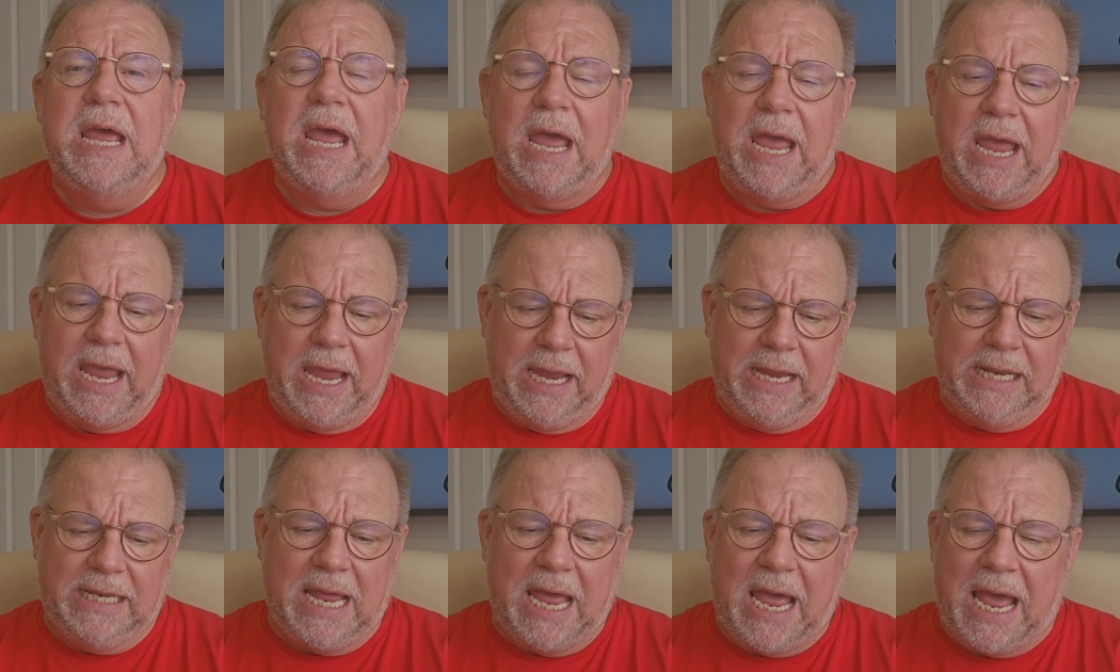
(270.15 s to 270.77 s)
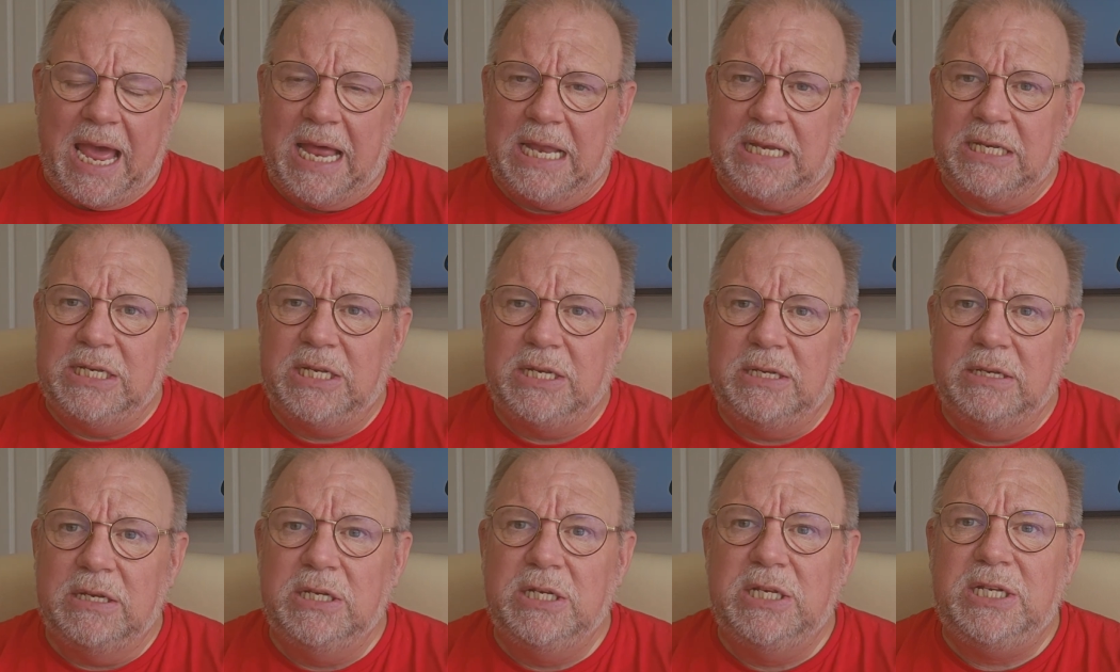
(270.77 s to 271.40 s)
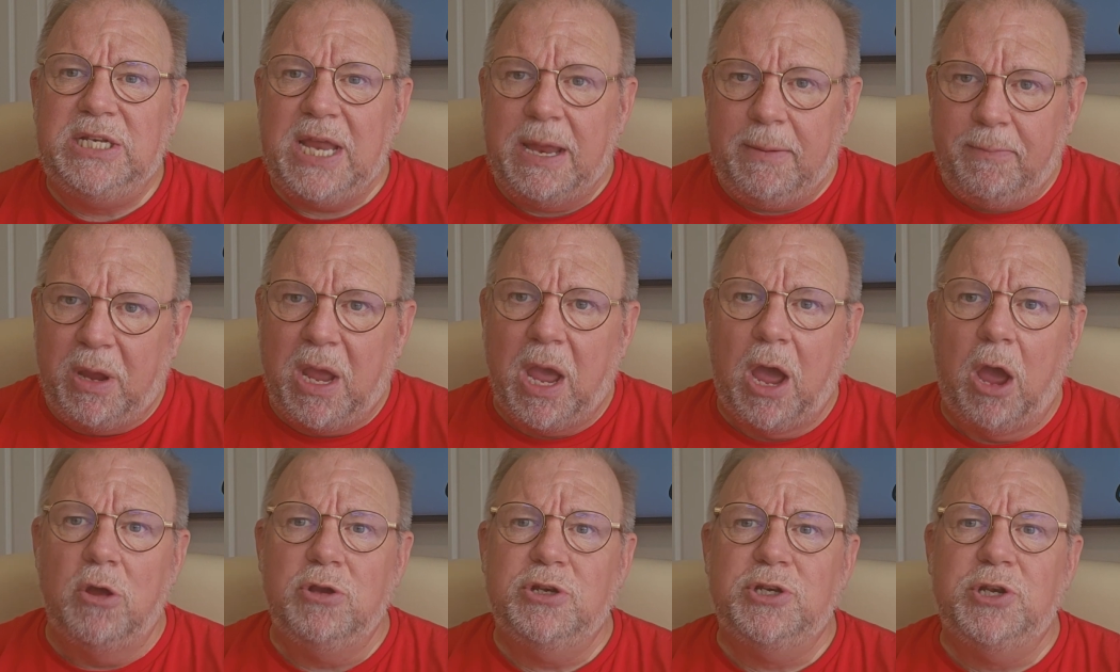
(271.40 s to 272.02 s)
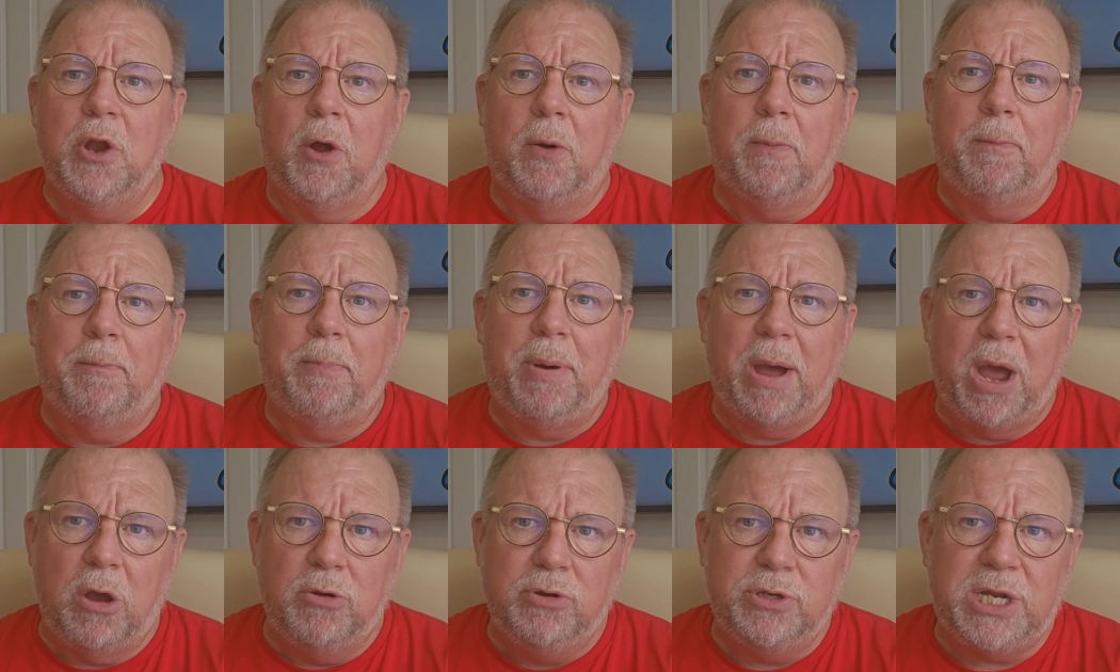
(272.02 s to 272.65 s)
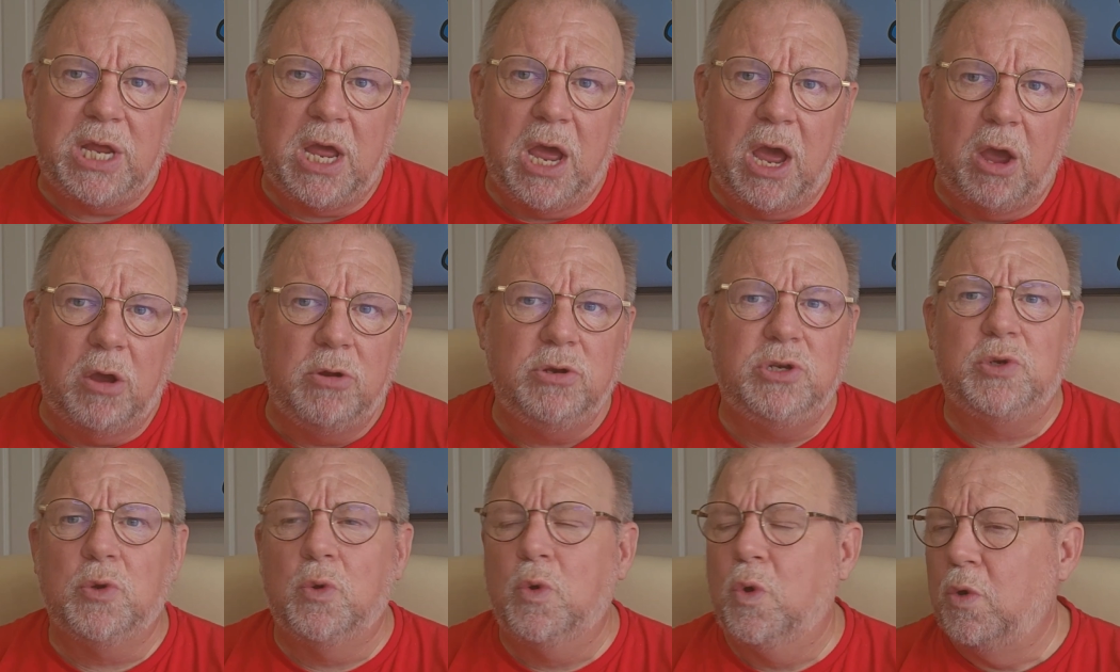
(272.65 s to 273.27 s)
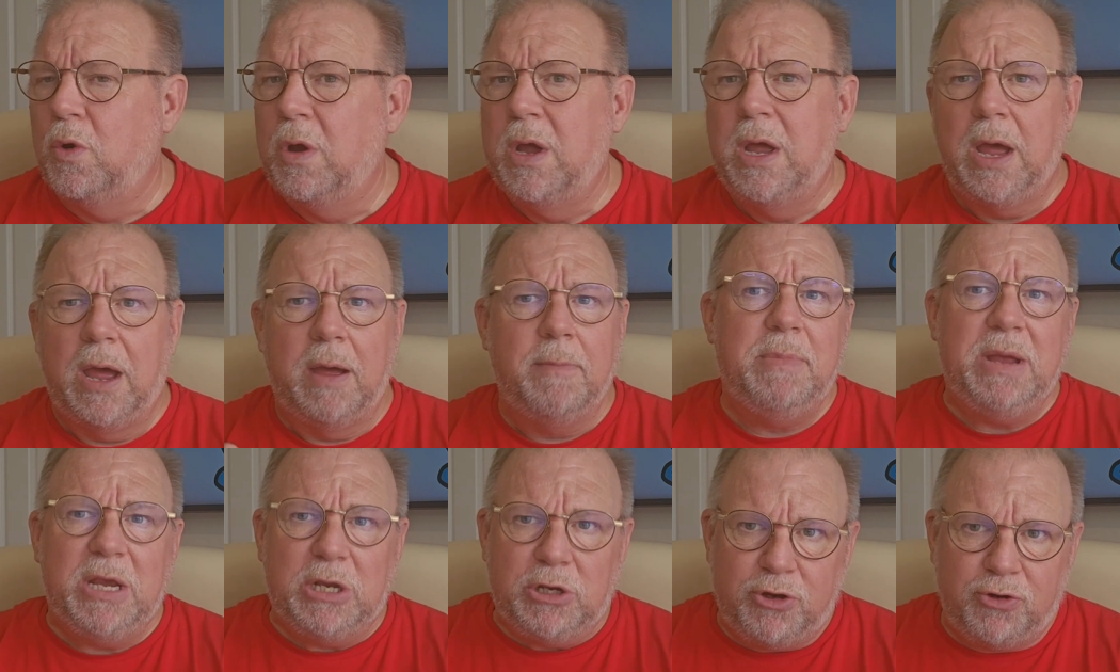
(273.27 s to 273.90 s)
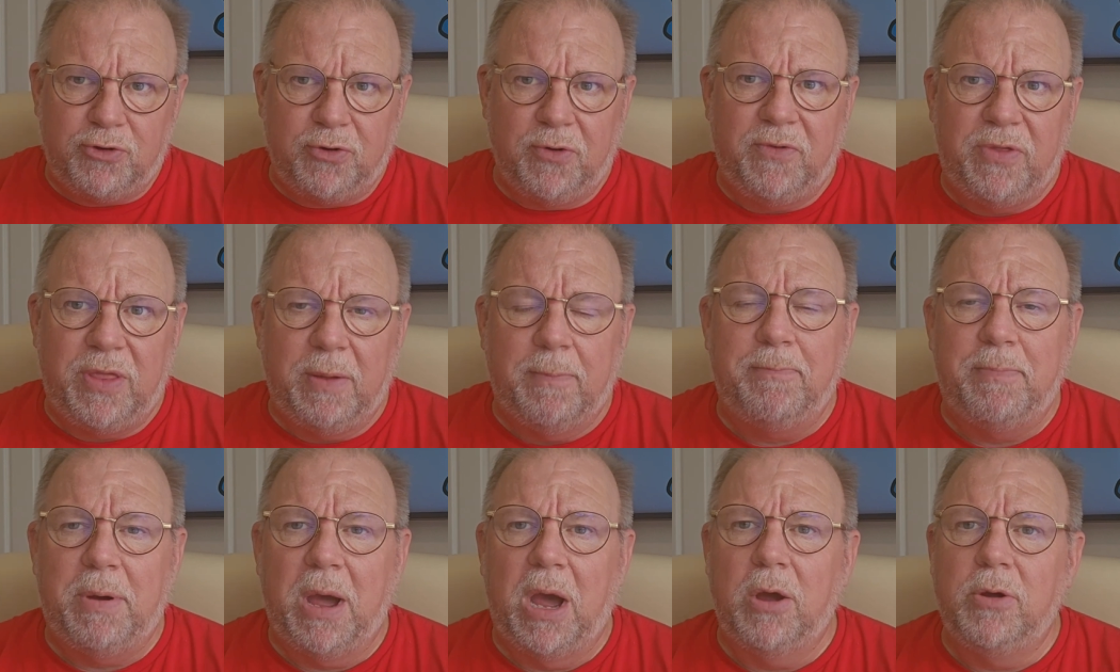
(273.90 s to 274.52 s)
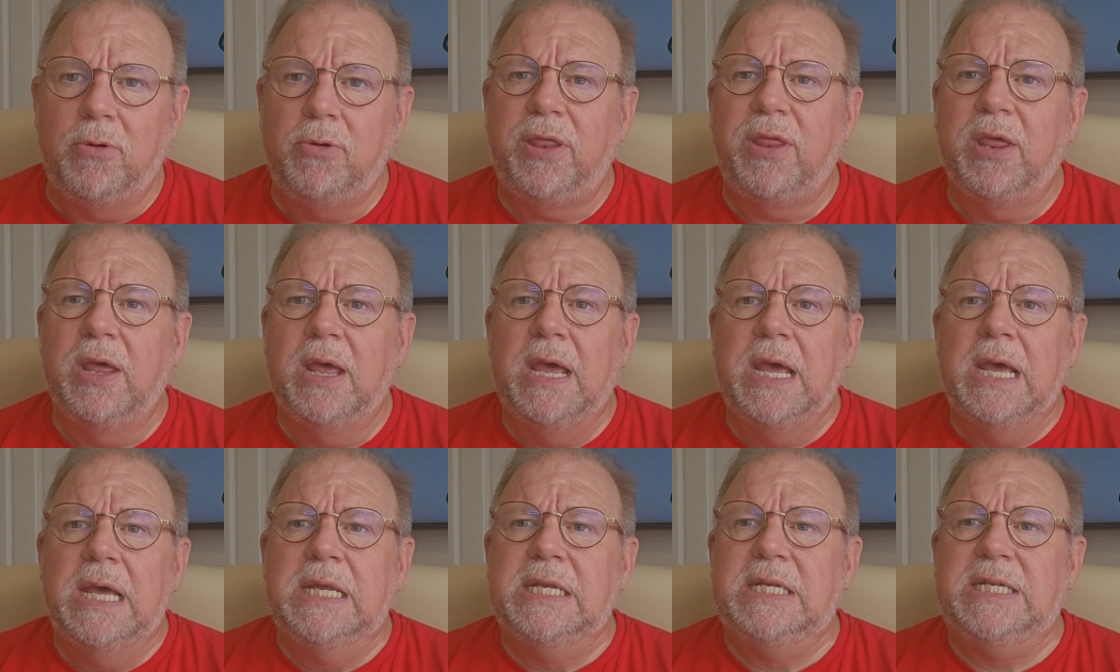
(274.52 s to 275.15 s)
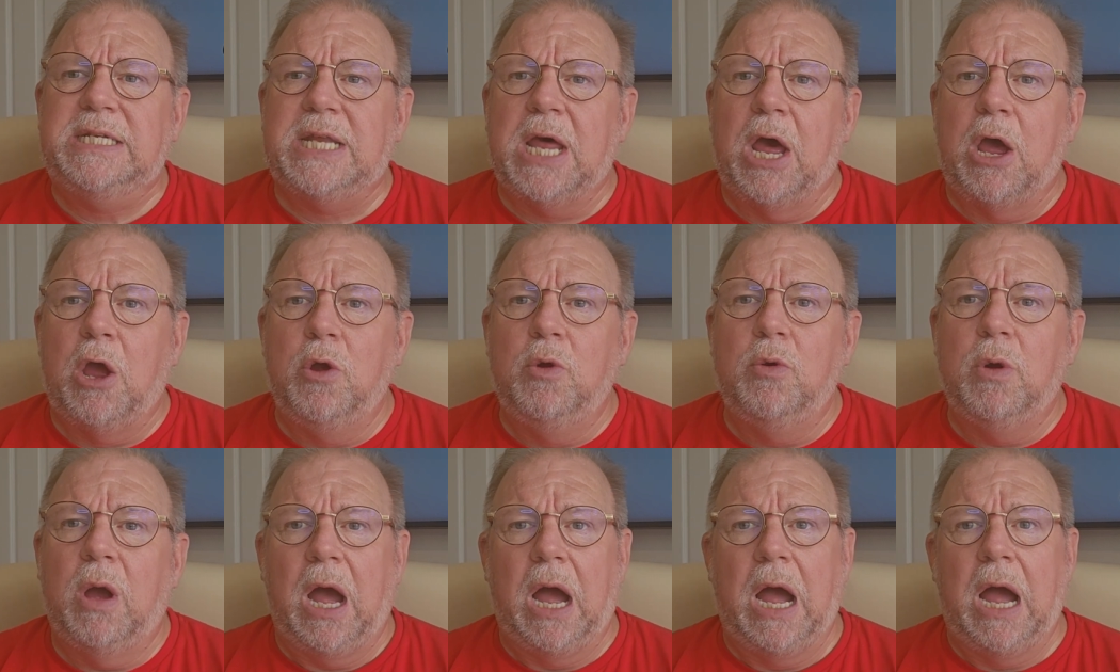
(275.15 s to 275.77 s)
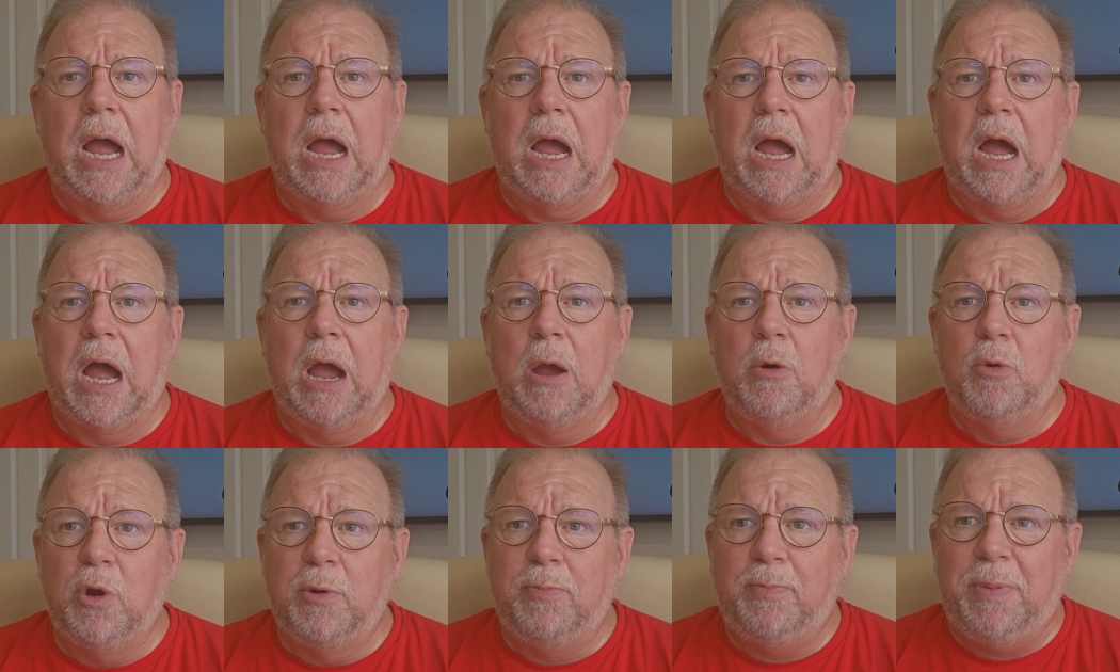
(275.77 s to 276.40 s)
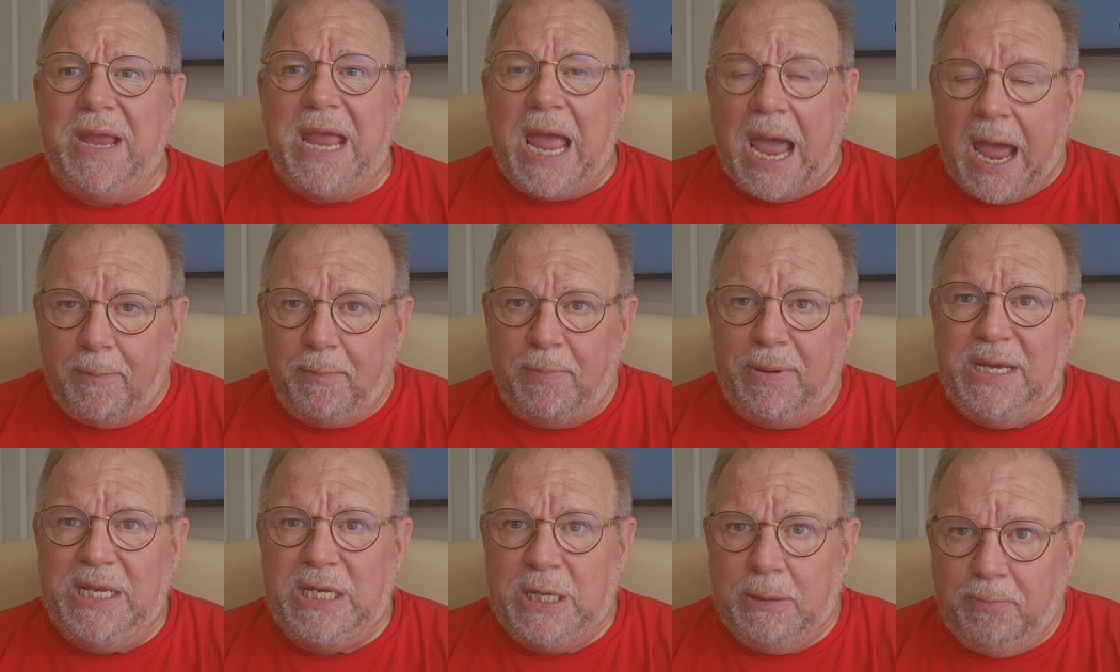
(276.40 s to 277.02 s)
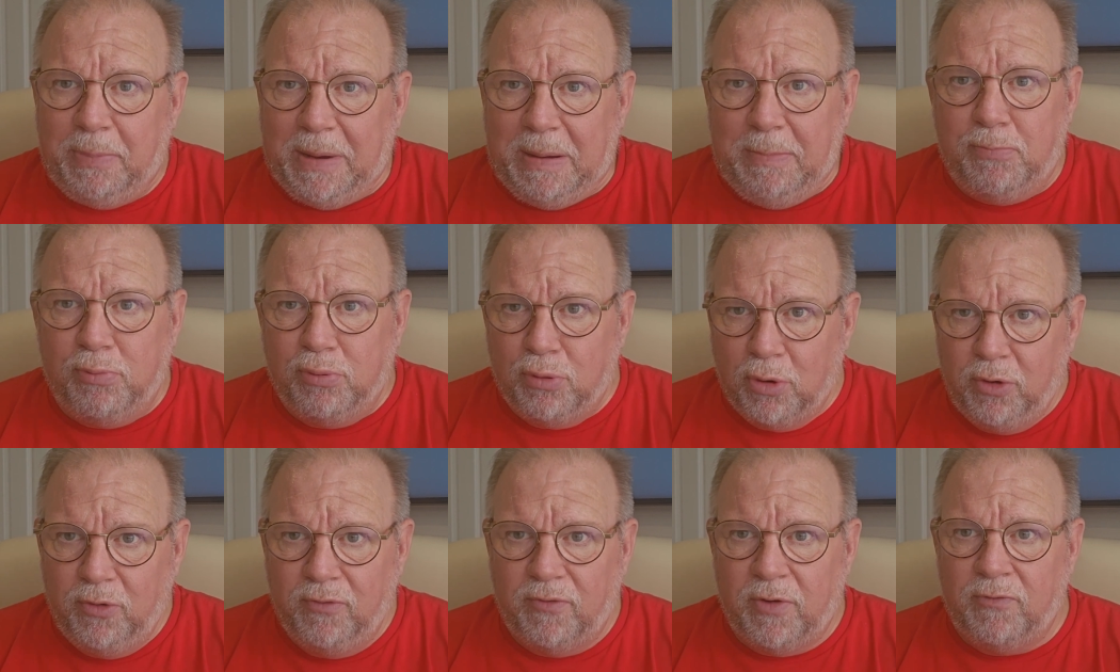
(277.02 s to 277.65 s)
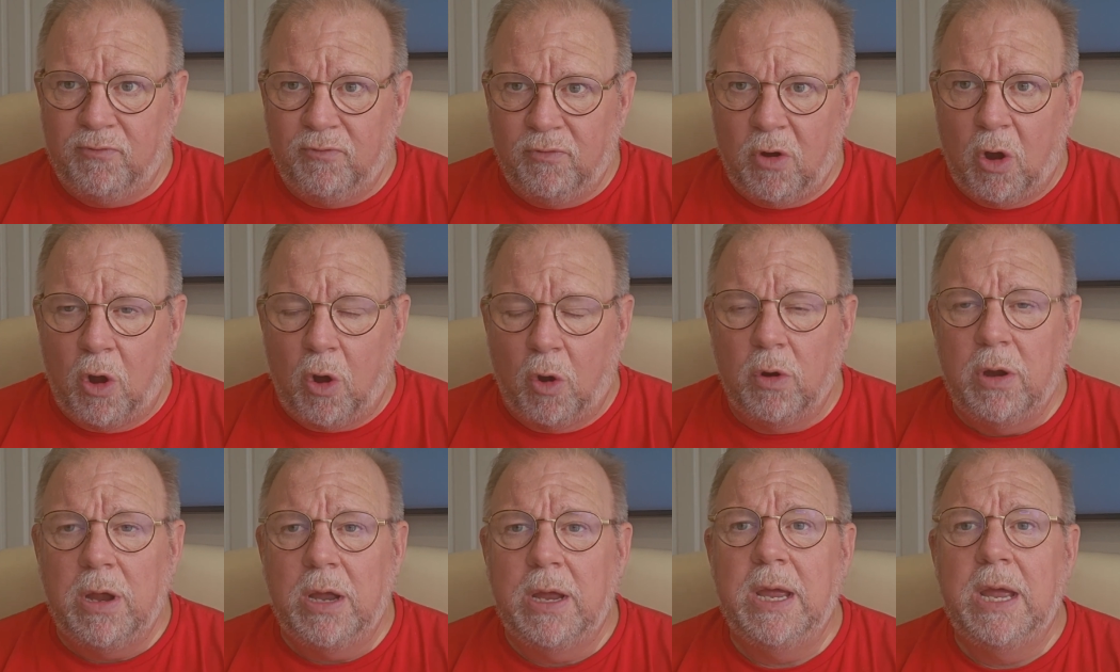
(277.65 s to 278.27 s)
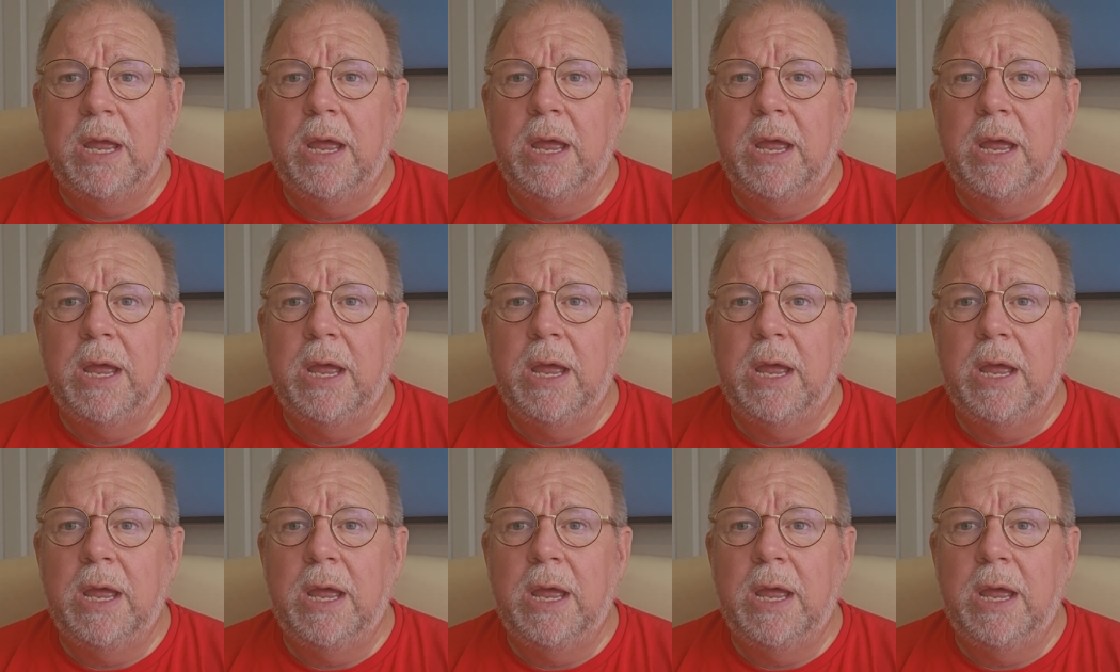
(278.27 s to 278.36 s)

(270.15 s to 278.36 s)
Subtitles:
It has zip codes, not postcodes, or a mixture of the both. So I would be happy to be proven wrong.